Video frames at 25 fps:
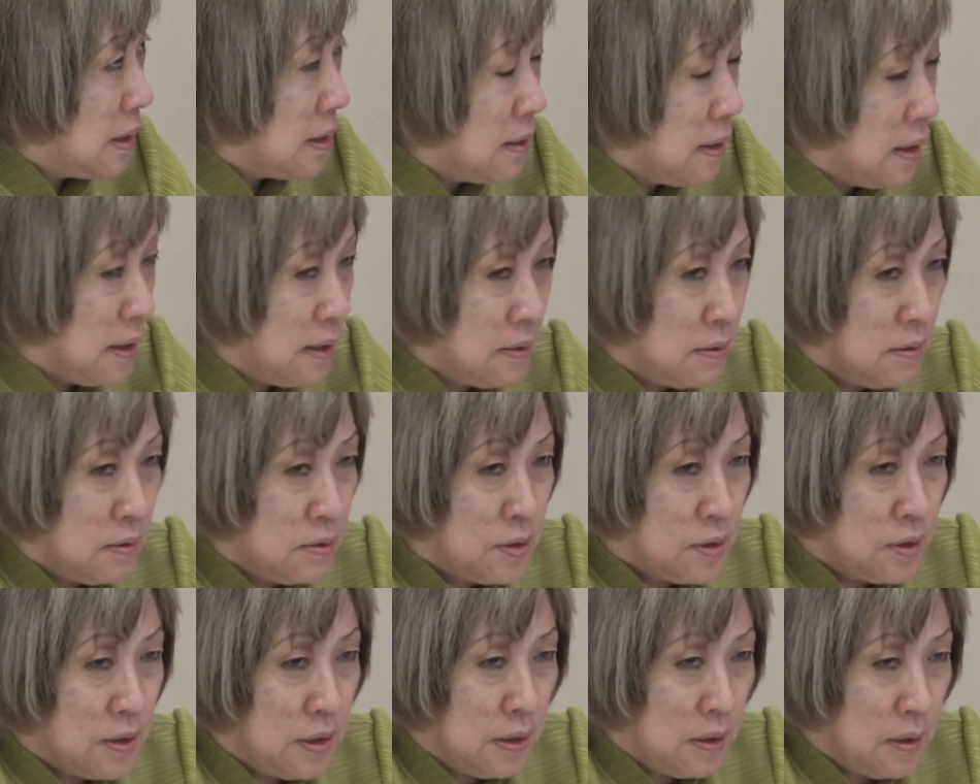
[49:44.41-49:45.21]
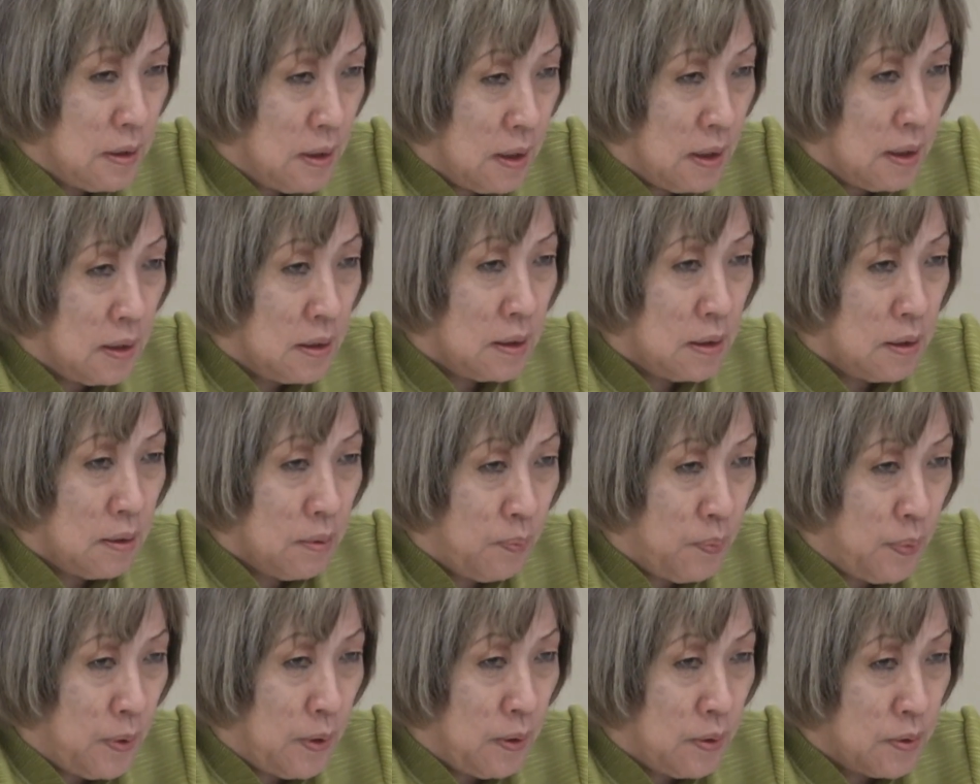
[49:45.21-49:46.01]
I'd like to see that in
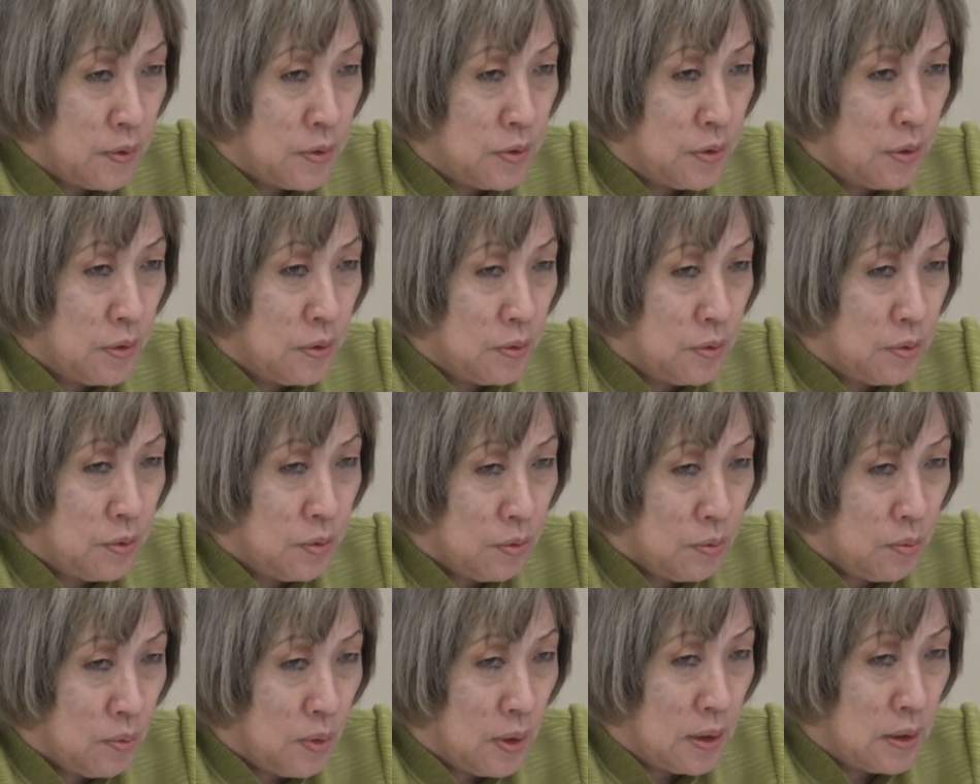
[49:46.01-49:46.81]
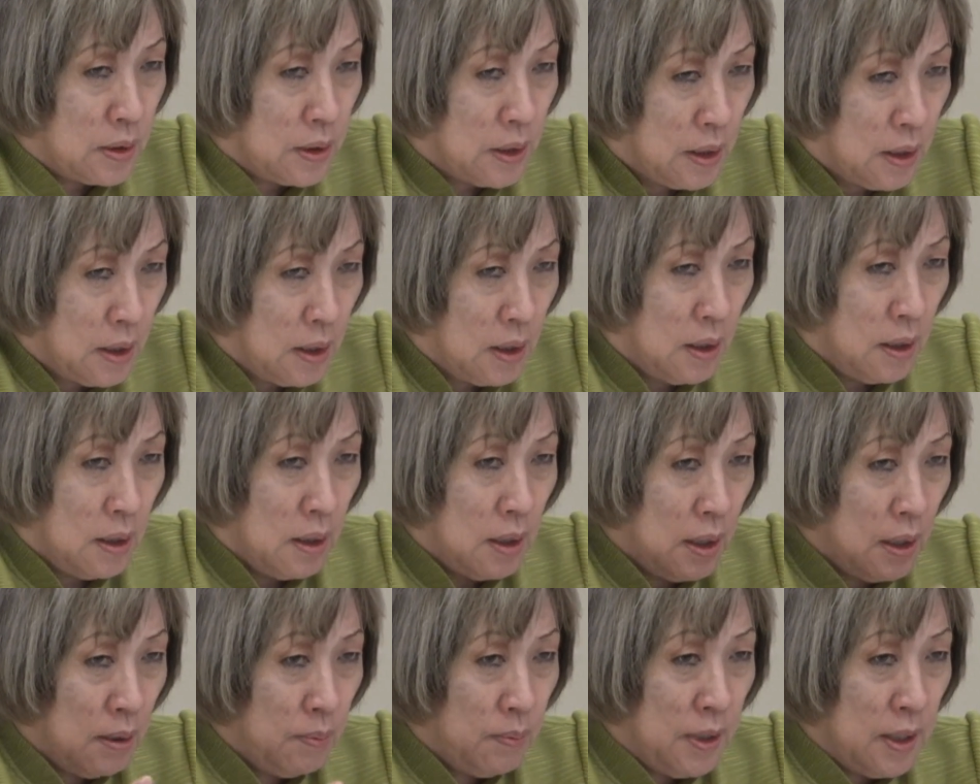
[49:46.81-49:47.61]
comparison to what
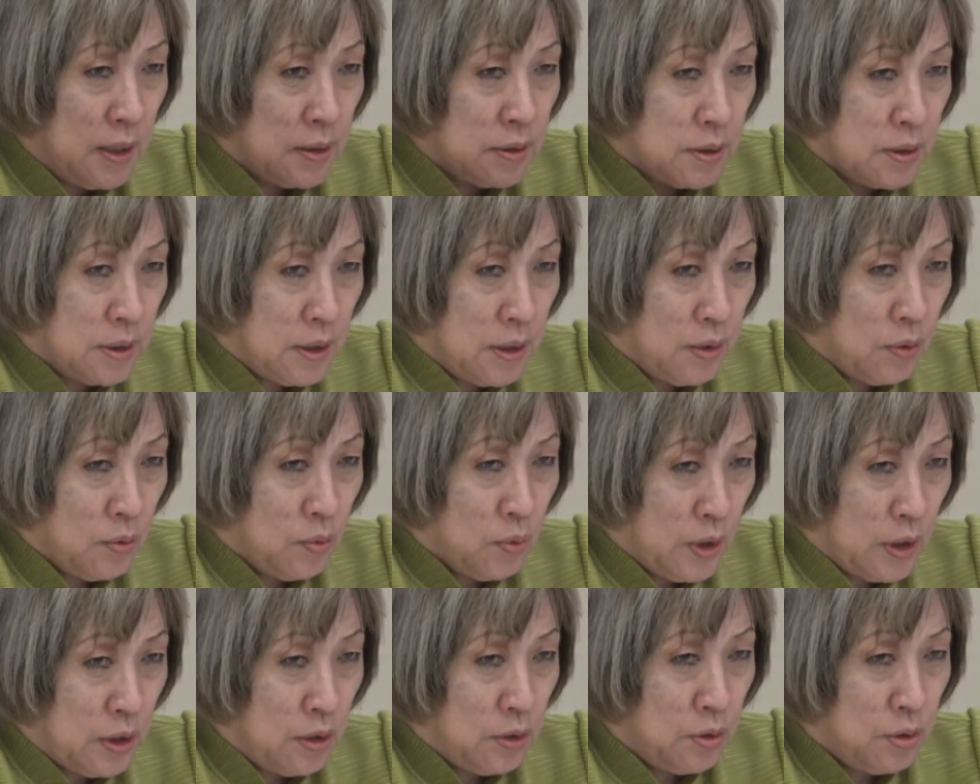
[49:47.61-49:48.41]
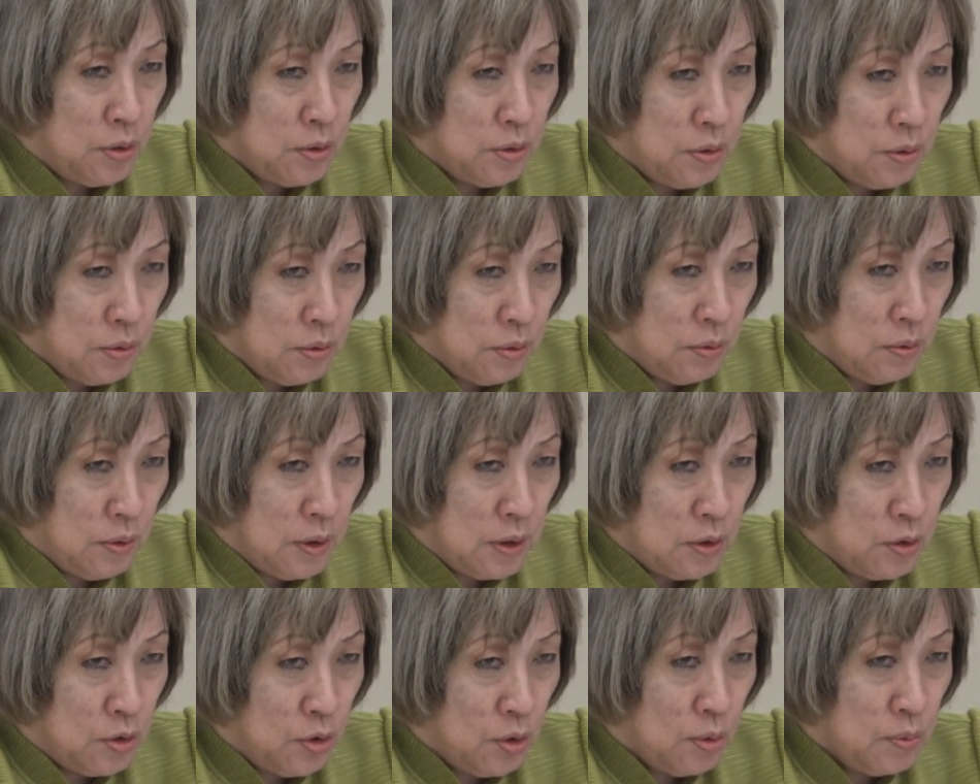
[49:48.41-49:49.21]
I'm asking Rick to do
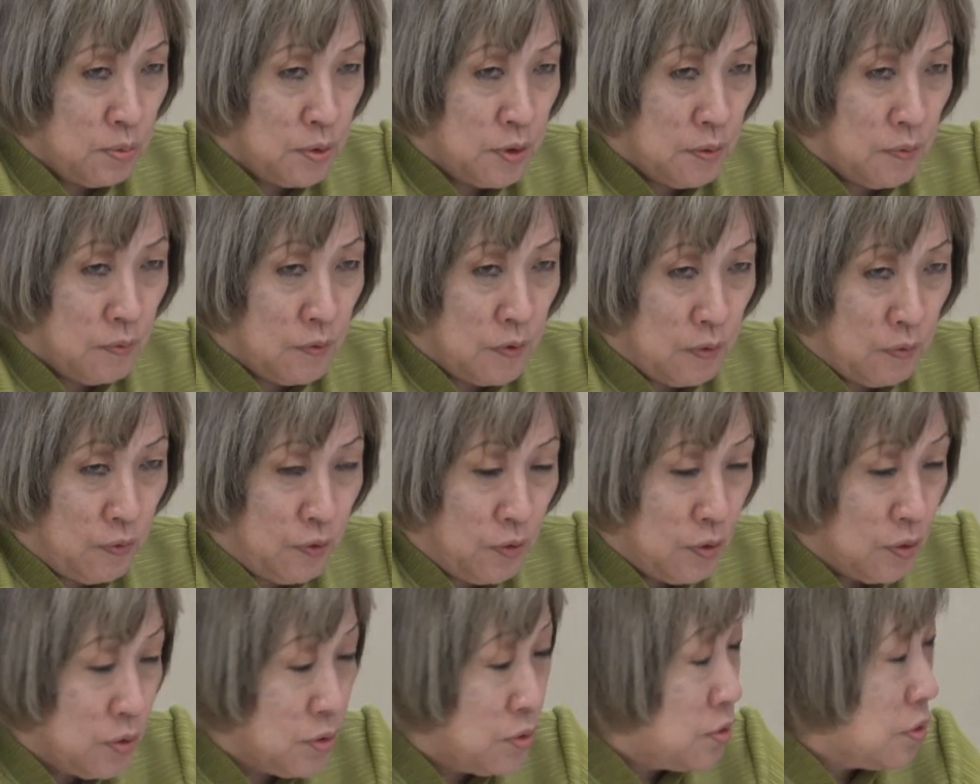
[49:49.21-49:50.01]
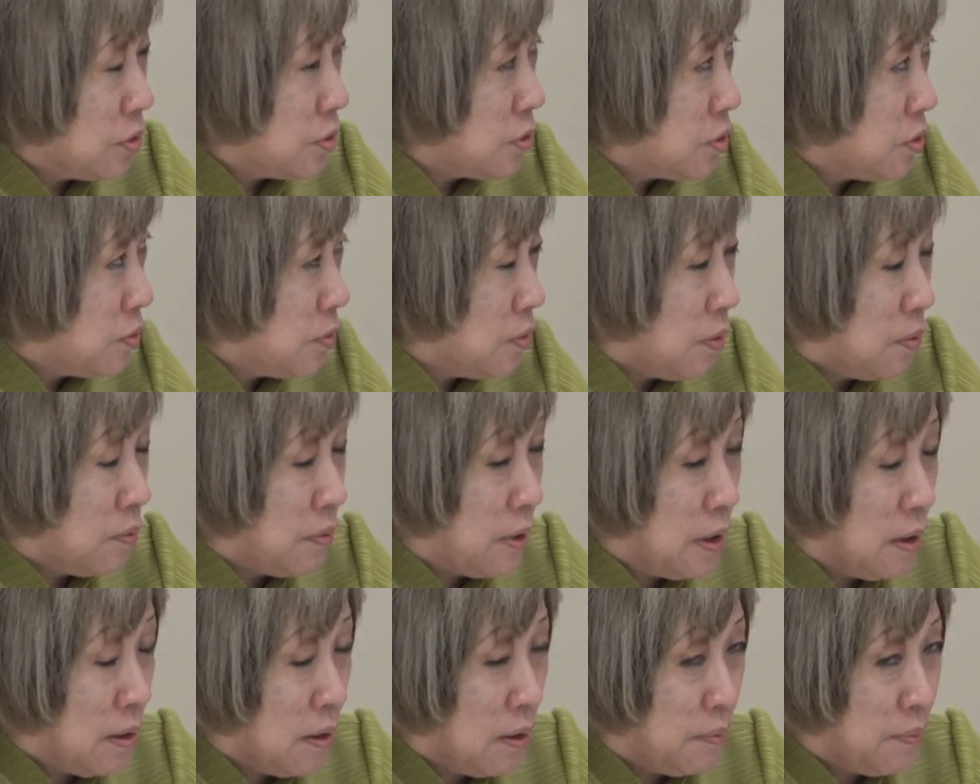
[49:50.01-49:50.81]
in terms of the futures to where
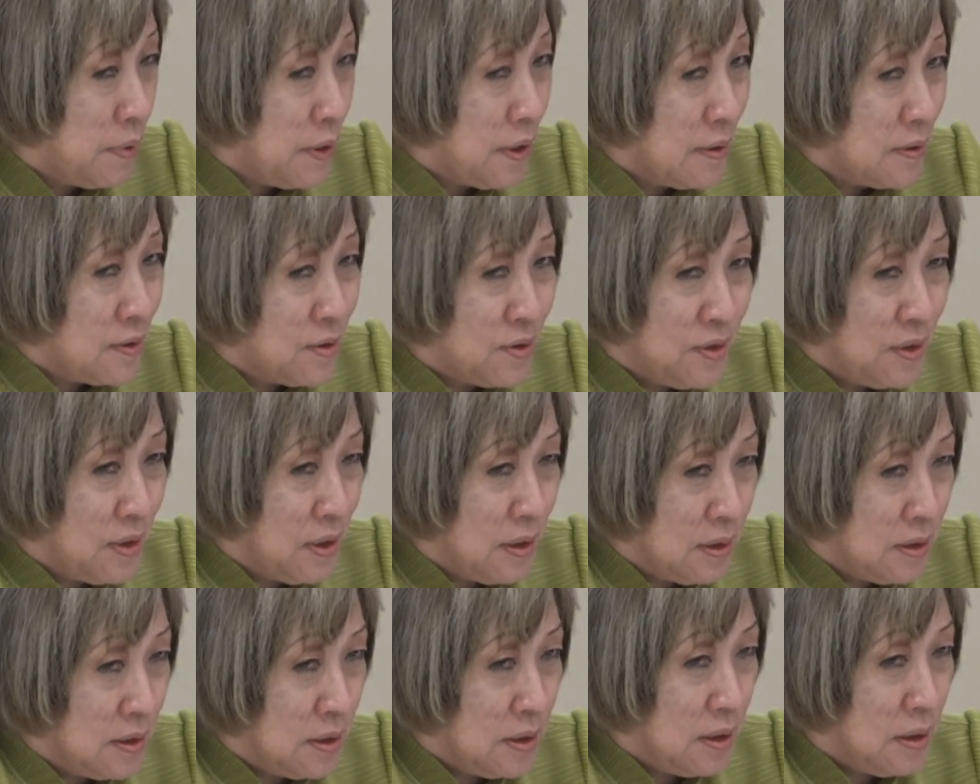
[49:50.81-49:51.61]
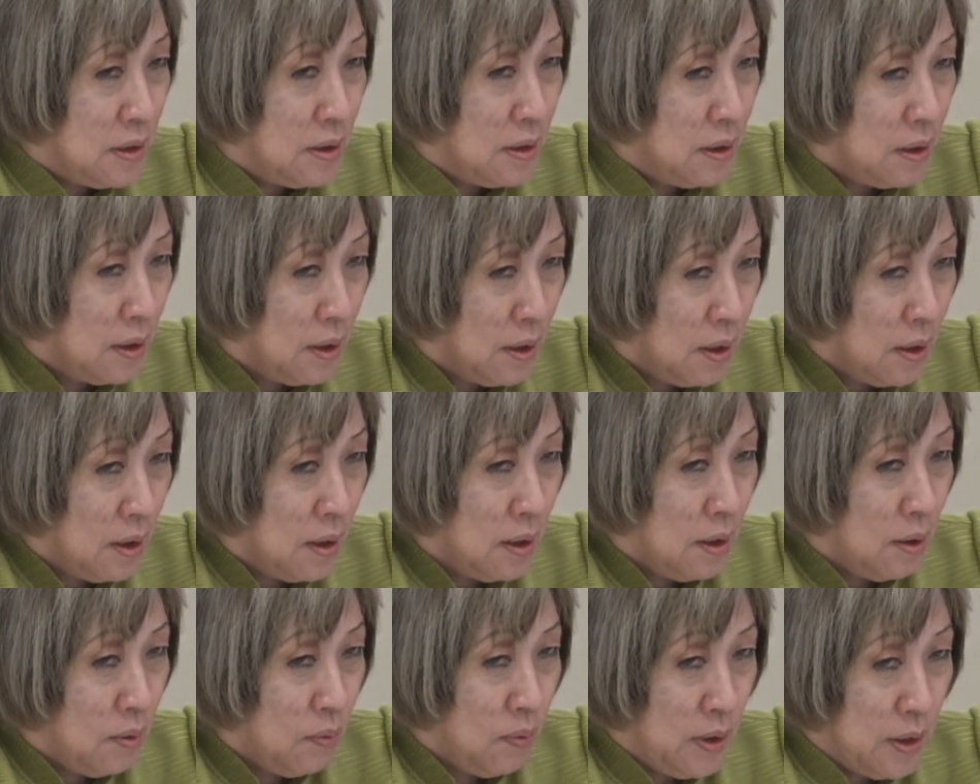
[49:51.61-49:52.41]
we are, because GET
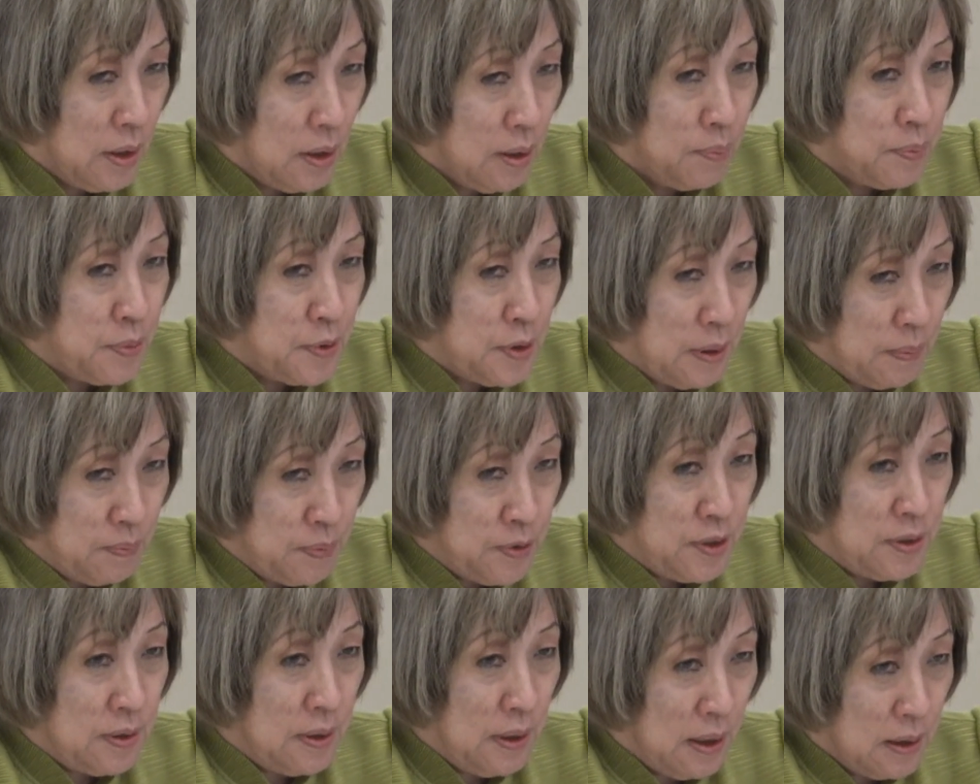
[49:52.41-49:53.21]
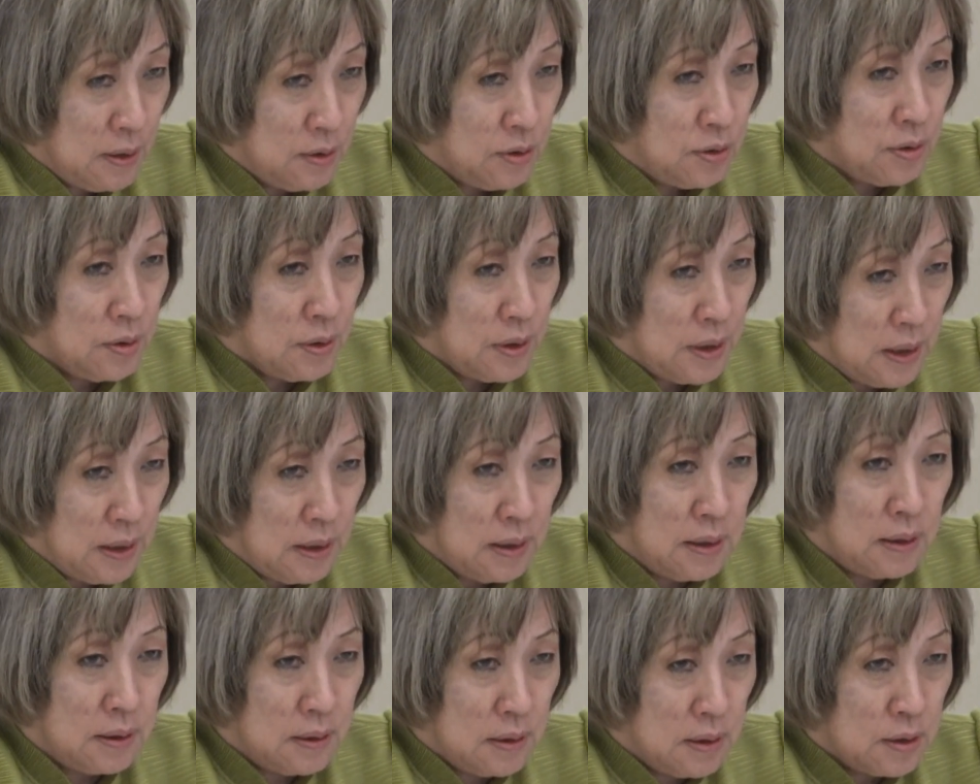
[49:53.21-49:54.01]
went up
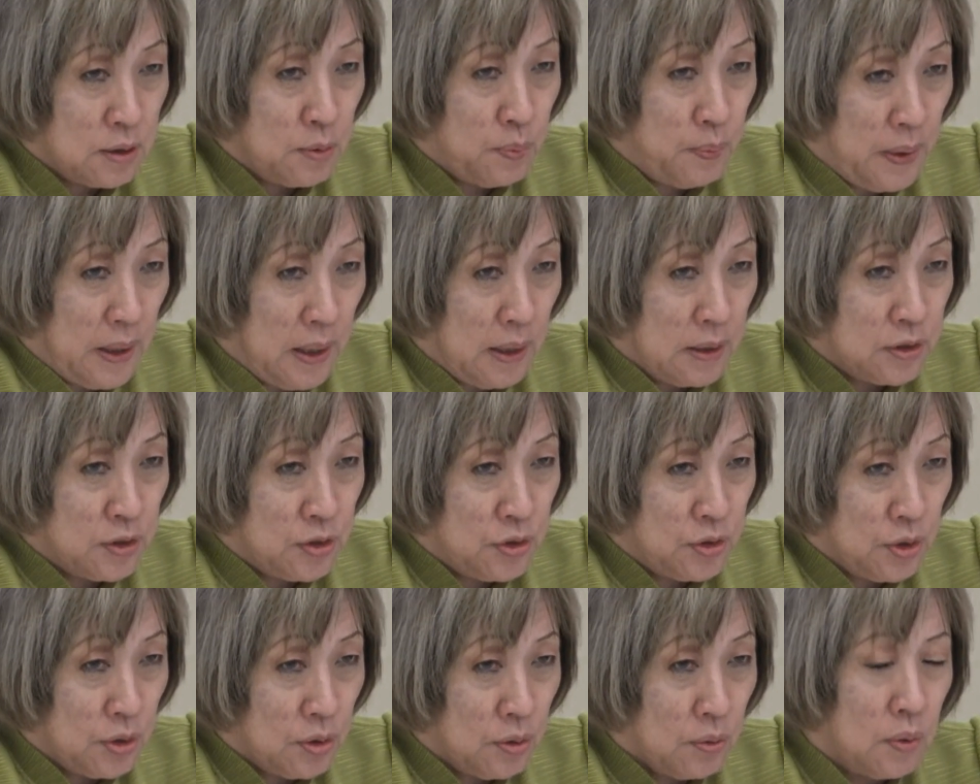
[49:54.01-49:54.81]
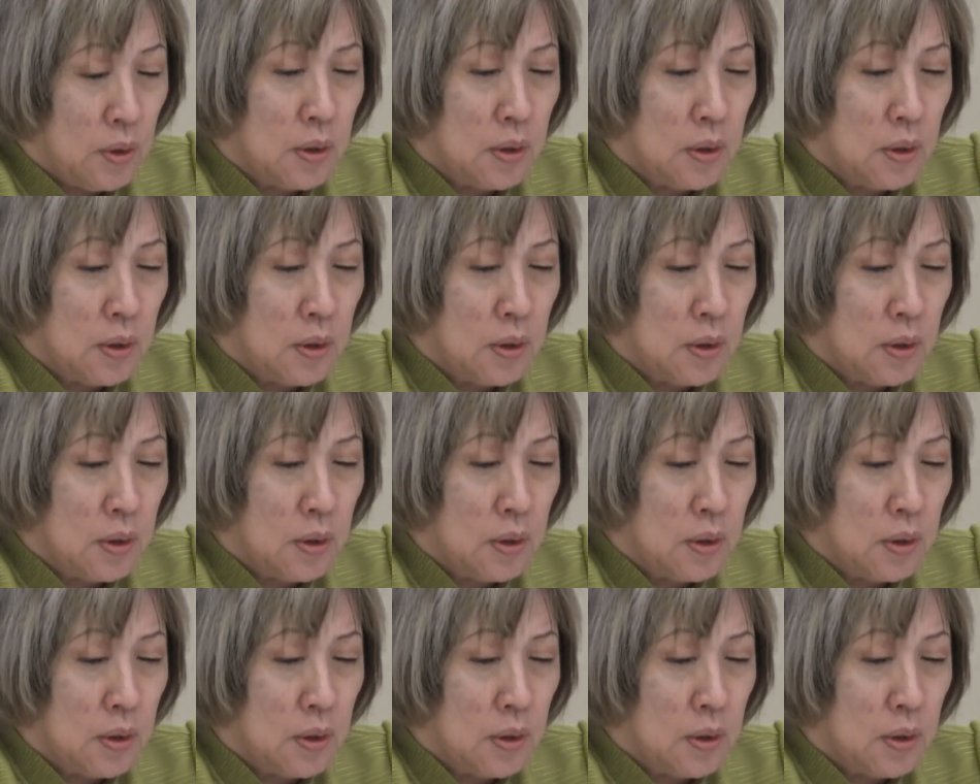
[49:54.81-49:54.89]
substantially this past year.